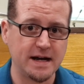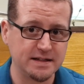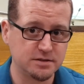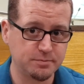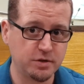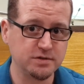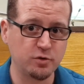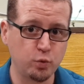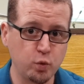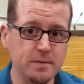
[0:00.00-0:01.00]
I suppose
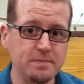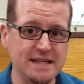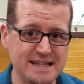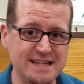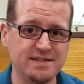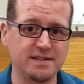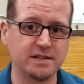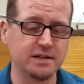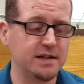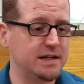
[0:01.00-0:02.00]
it would be
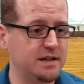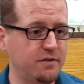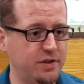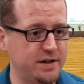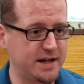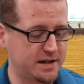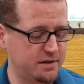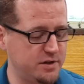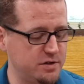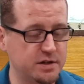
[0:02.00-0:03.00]
easier if the neck
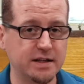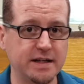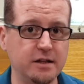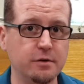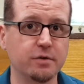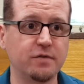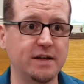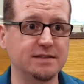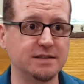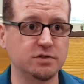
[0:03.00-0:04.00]
of the ukulele were
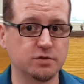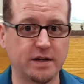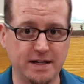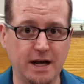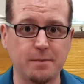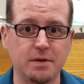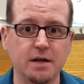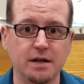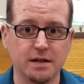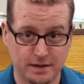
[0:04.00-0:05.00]
facing straight up,
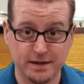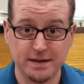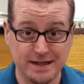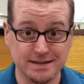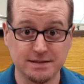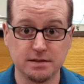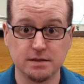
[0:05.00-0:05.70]
like this.